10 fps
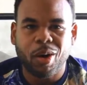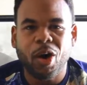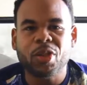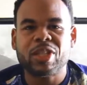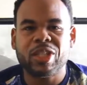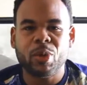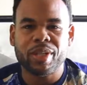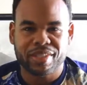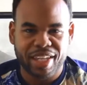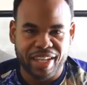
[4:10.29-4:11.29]
All the
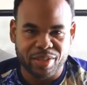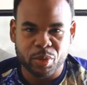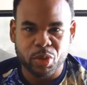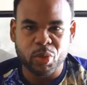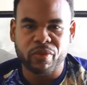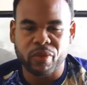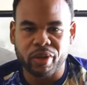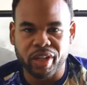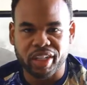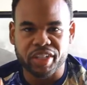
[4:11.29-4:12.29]
slogans that you use
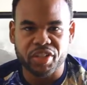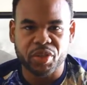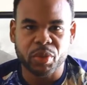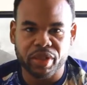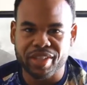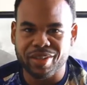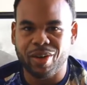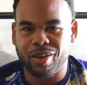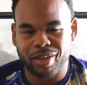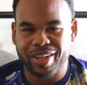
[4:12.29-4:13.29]
for a good shooter, it's
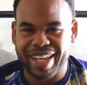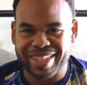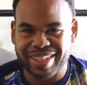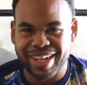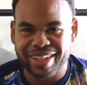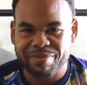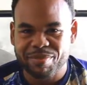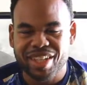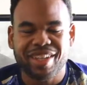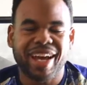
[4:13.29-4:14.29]
all on that sock.
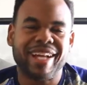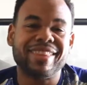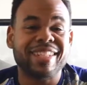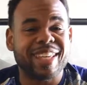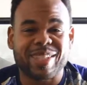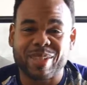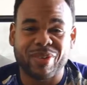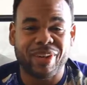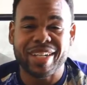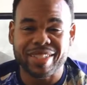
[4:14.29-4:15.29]
I think that's
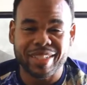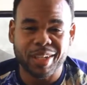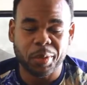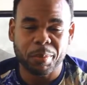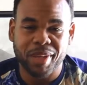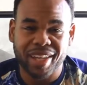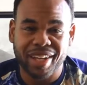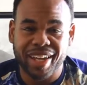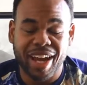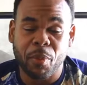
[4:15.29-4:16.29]
crazy dope, man.
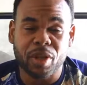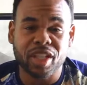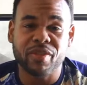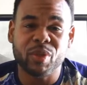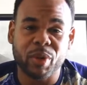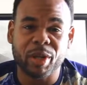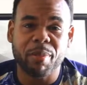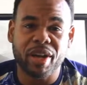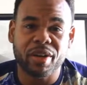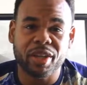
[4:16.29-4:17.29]
Like, I would love to wear a
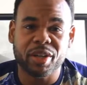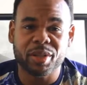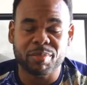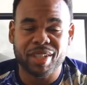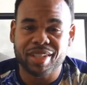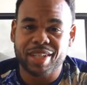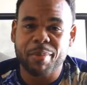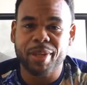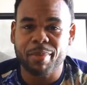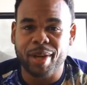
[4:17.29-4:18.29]
pair of those because I
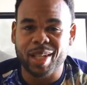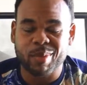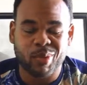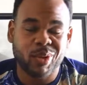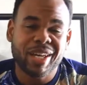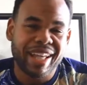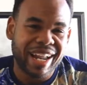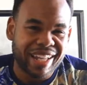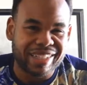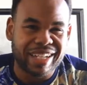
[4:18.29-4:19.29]
play basketball and
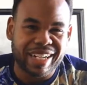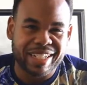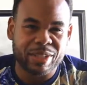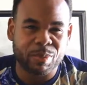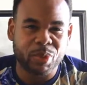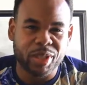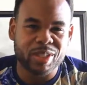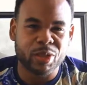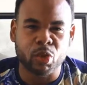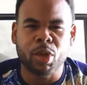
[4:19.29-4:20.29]
I like to knock down some
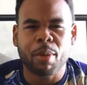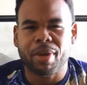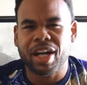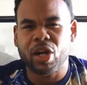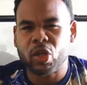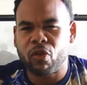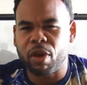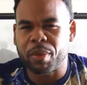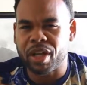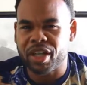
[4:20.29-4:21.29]
threes too, but I don't know if
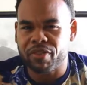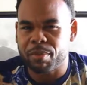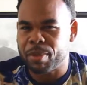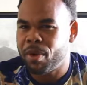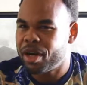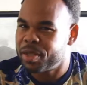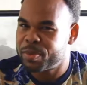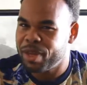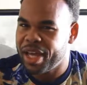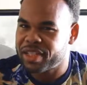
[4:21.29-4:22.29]
I'm good enough to be part of the
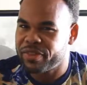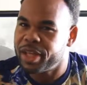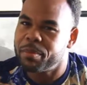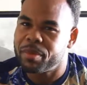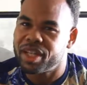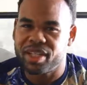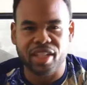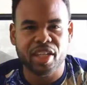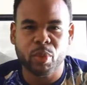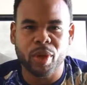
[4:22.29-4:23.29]
Splash Fam. But
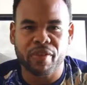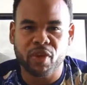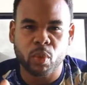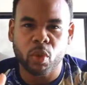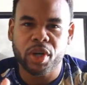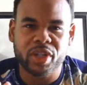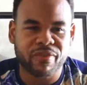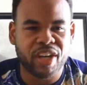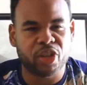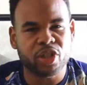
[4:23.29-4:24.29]
either way, if you're a Warriors
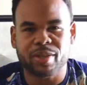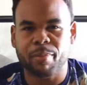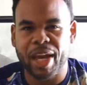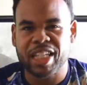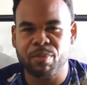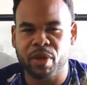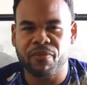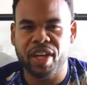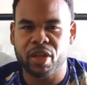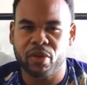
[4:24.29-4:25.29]
fan or just a basketball
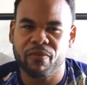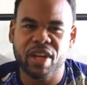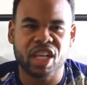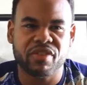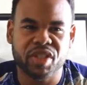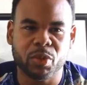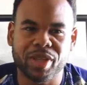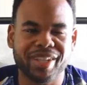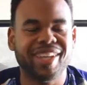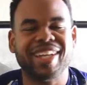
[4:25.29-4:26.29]
fan or a fan of
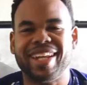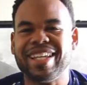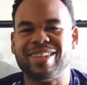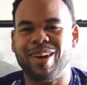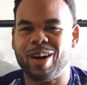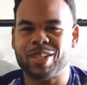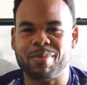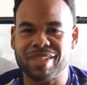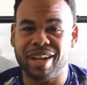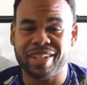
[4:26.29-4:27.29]
shooting, that's an
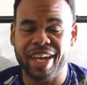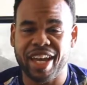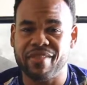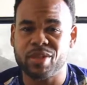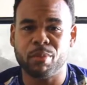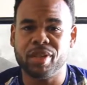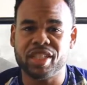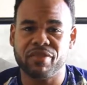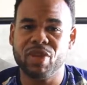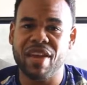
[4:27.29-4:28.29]
awesome sock to have. So
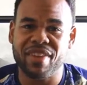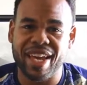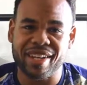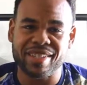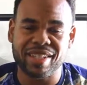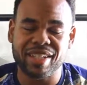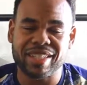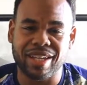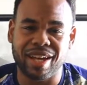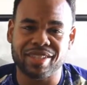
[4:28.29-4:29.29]
please, if you haven't added Silly
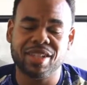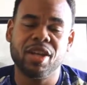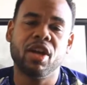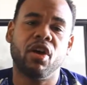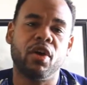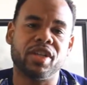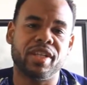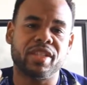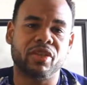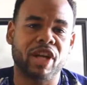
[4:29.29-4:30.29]
socks on
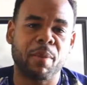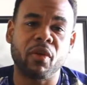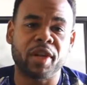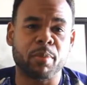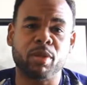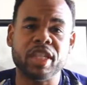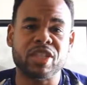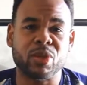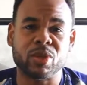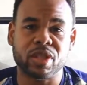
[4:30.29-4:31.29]
your Instagram already,
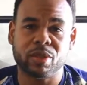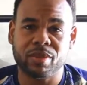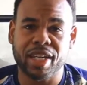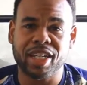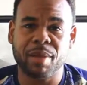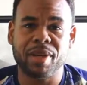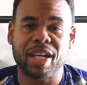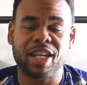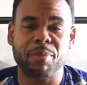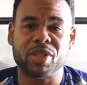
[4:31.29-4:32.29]
please do so. They come in
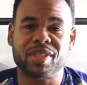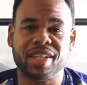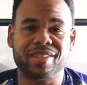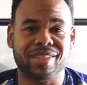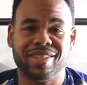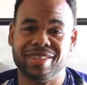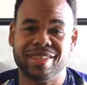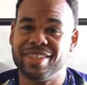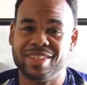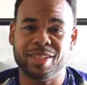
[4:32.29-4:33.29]
at number 6 and
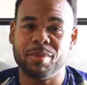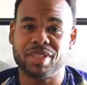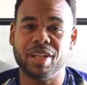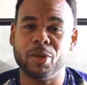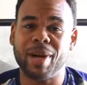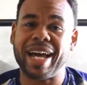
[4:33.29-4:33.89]
them is dope.